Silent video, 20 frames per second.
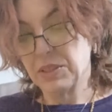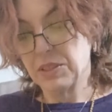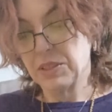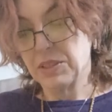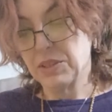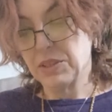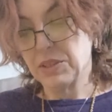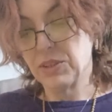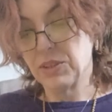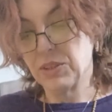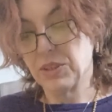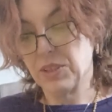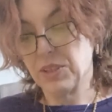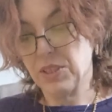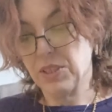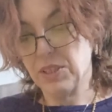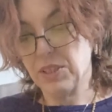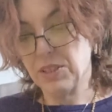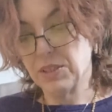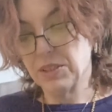
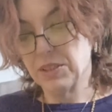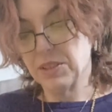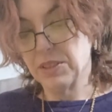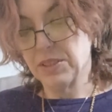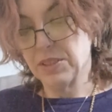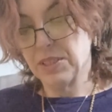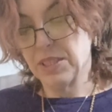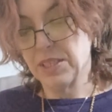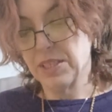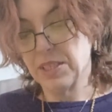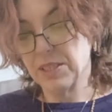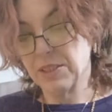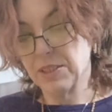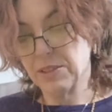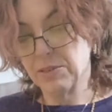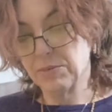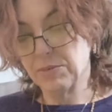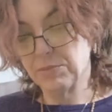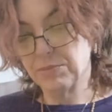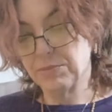cookie
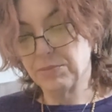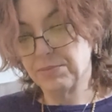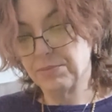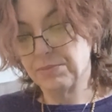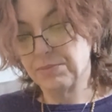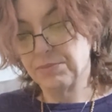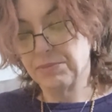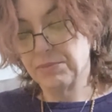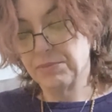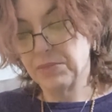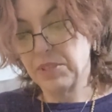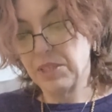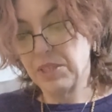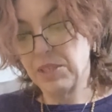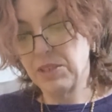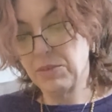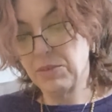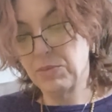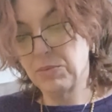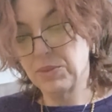time.
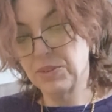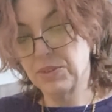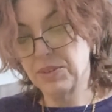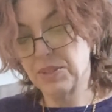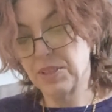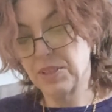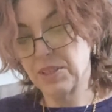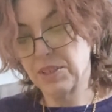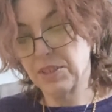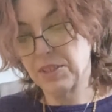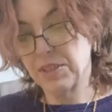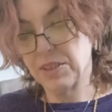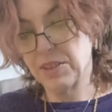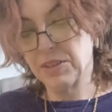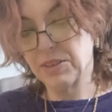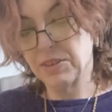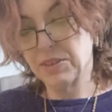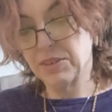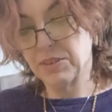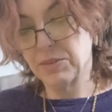He was there
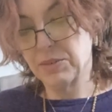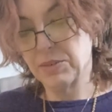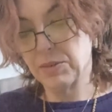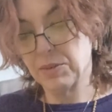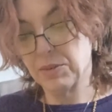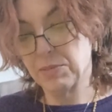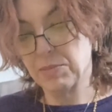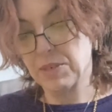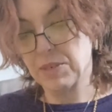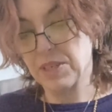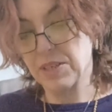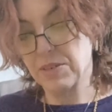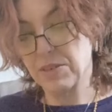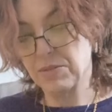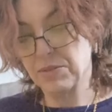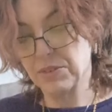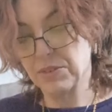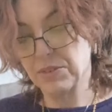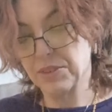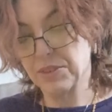with Ma
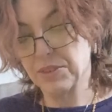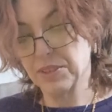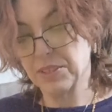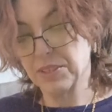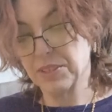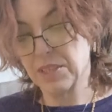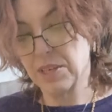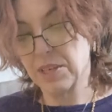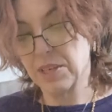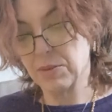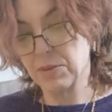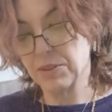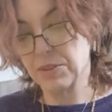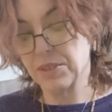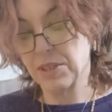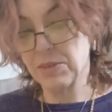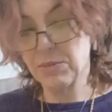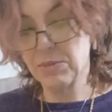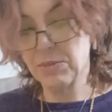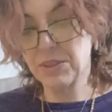for 6 hours.
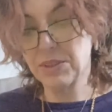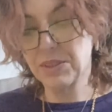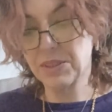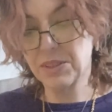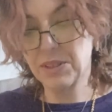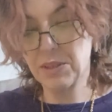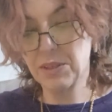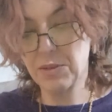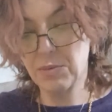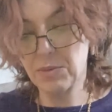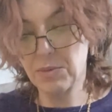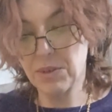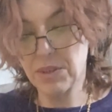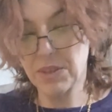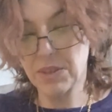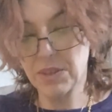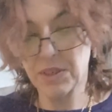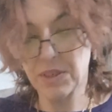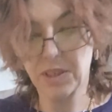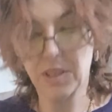I was stuck at
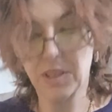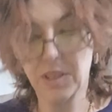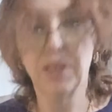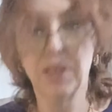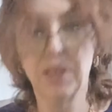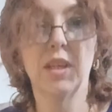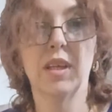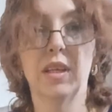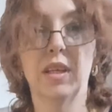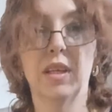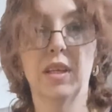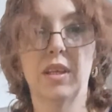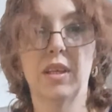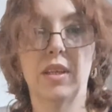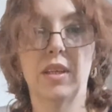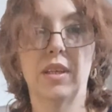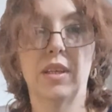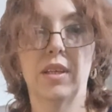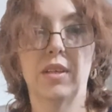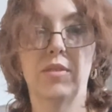work
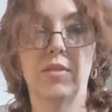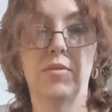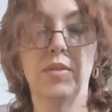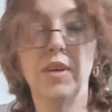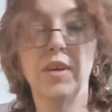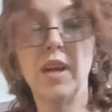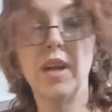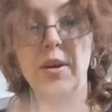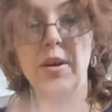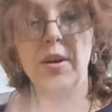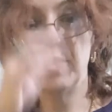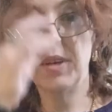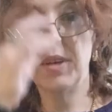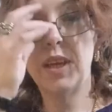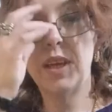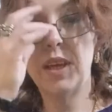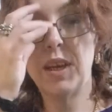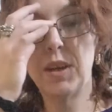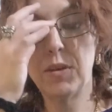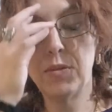for an hour and a
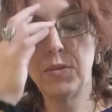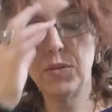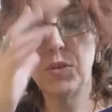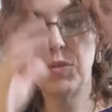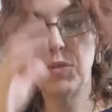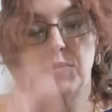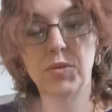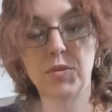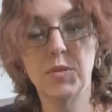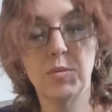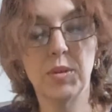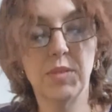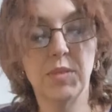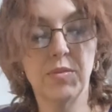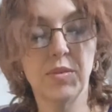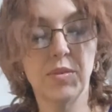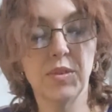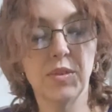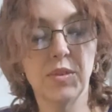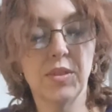half over waiting
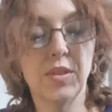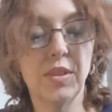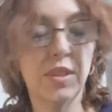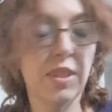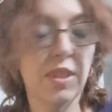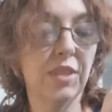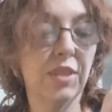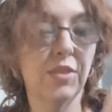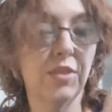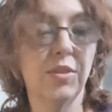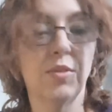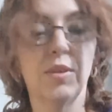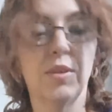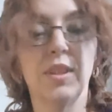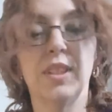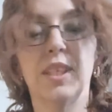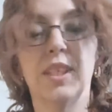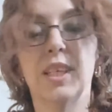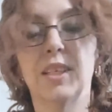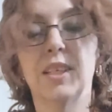for the cookies. So I
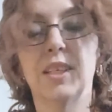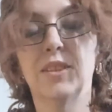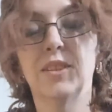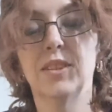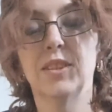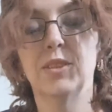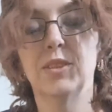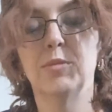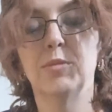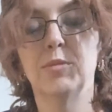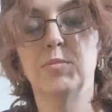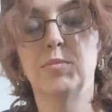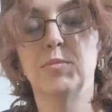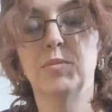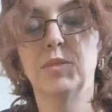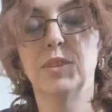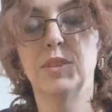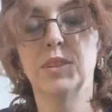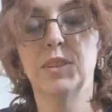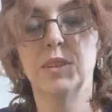texted him
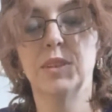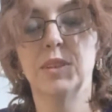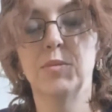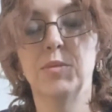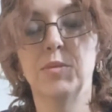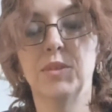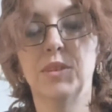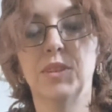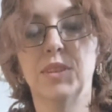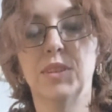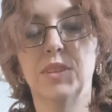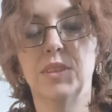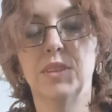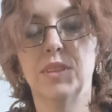because I was just,